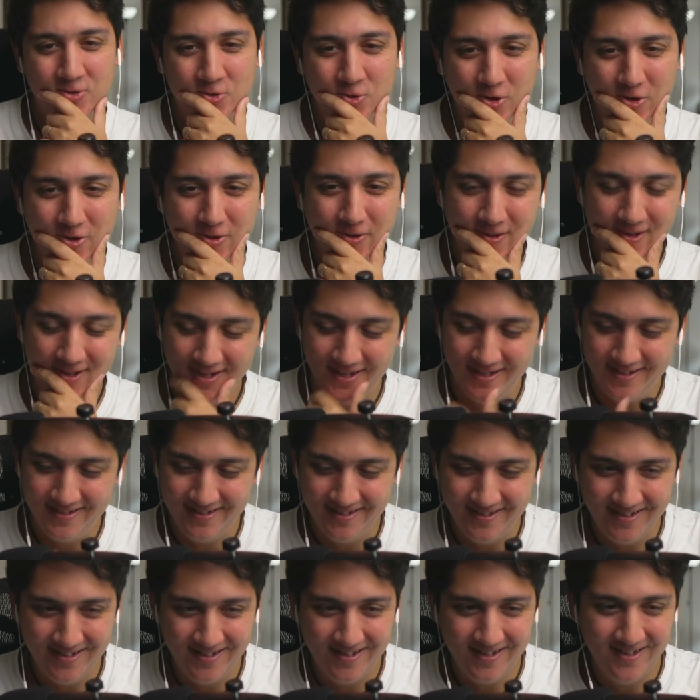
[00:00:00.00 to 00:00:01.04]
Cool. And
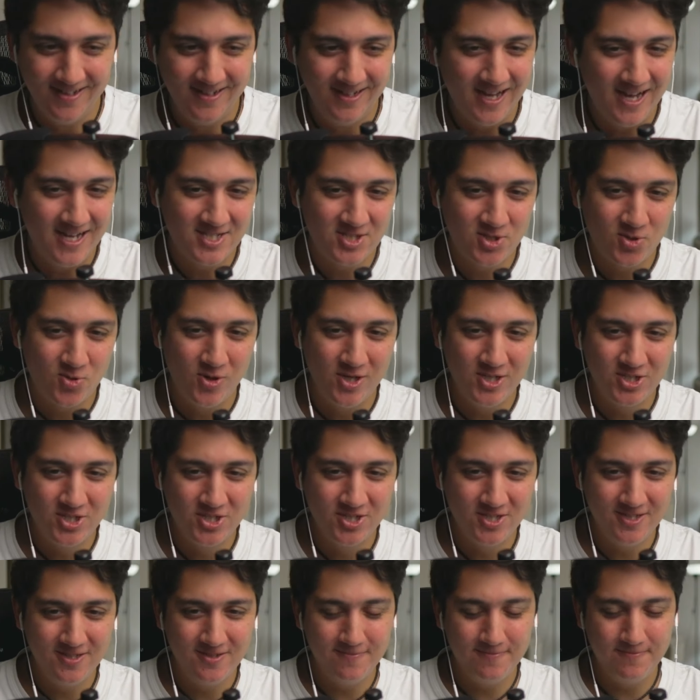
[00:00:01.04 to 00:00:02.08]
last
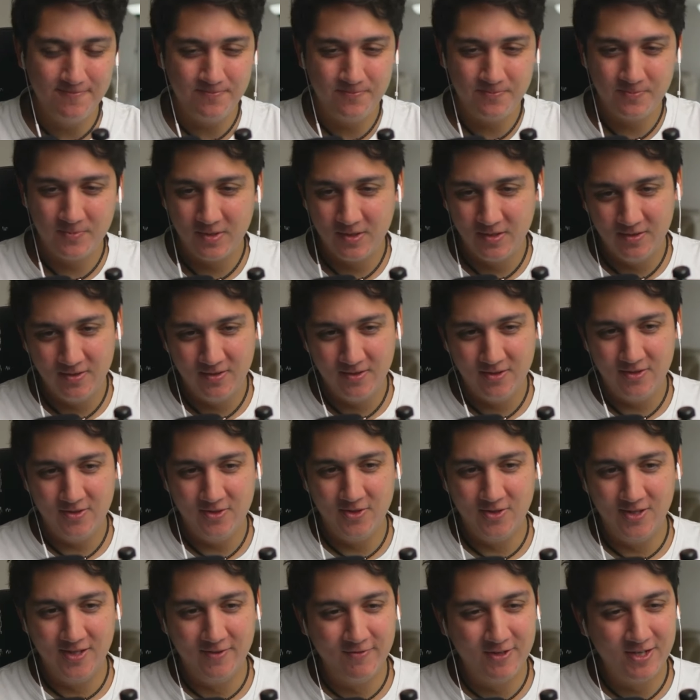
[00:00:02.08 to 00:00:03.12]
question.
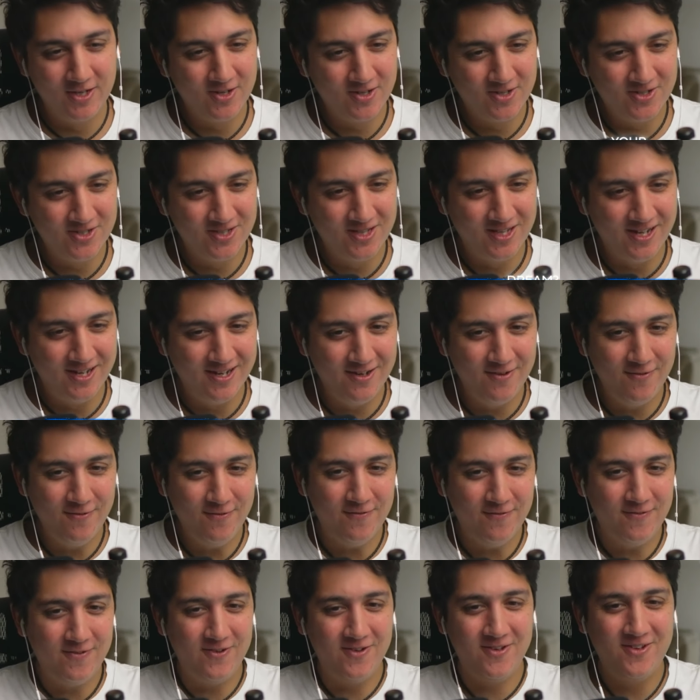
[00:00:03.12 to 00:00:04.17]
You're living a good
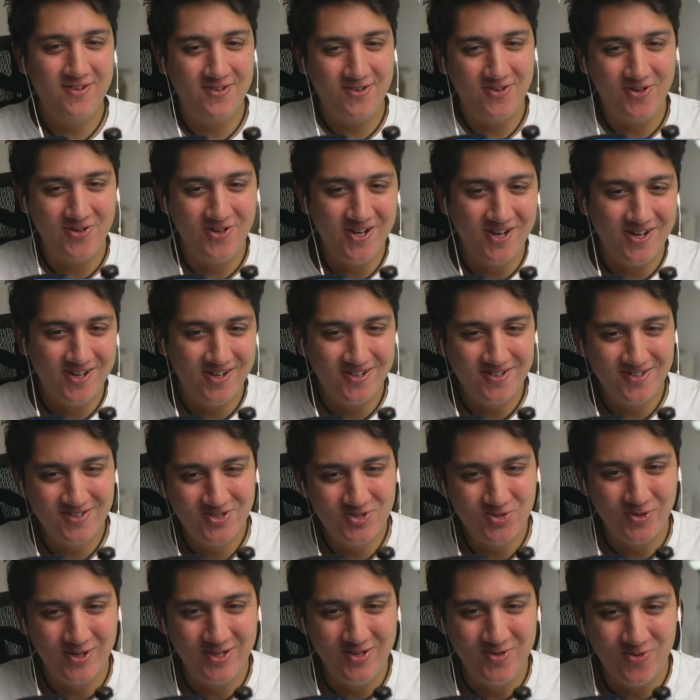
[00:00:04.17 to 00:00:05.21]
life. You're young,
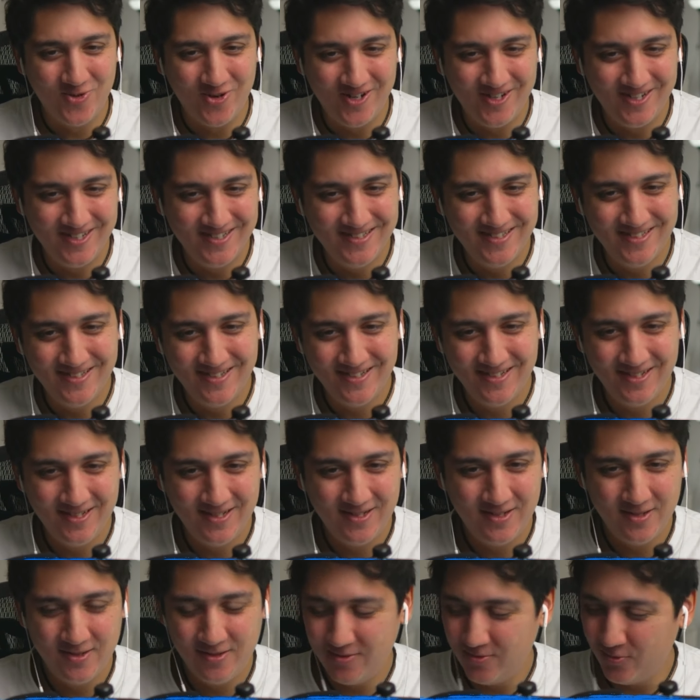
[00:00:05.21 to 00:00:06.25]
21,
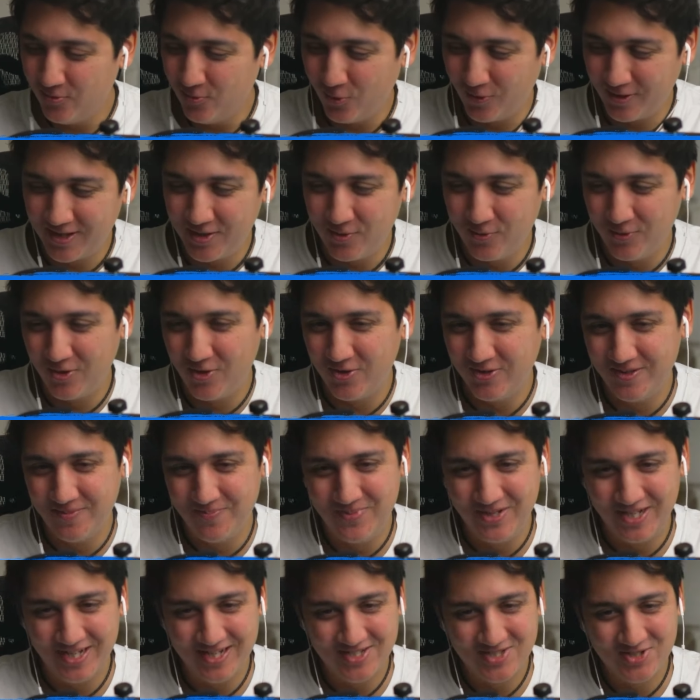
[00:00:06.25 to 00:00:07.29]
working with all the
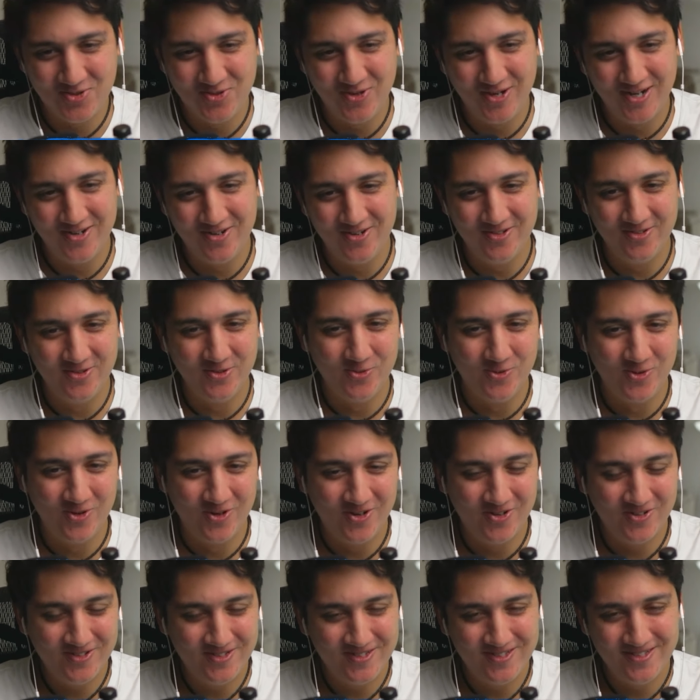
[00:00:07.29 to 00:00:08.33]
biggest creator in the
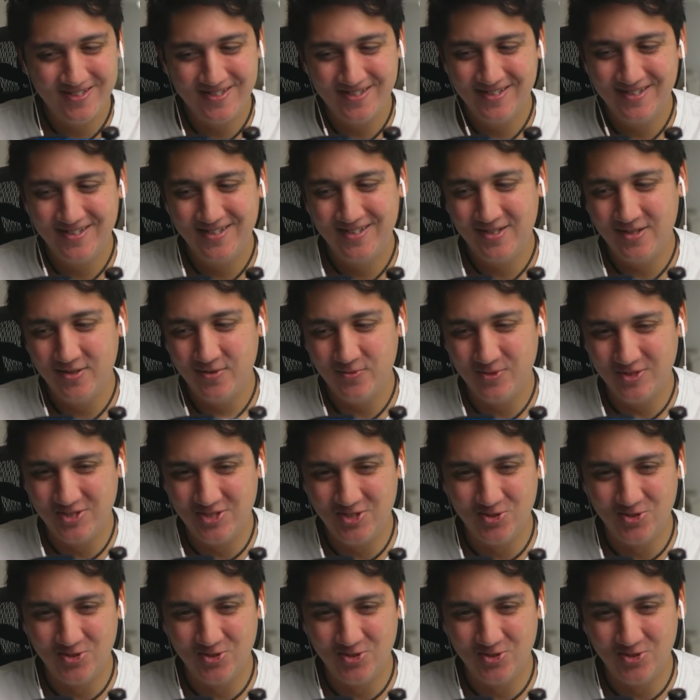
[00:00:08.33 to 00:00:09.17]
world. What's your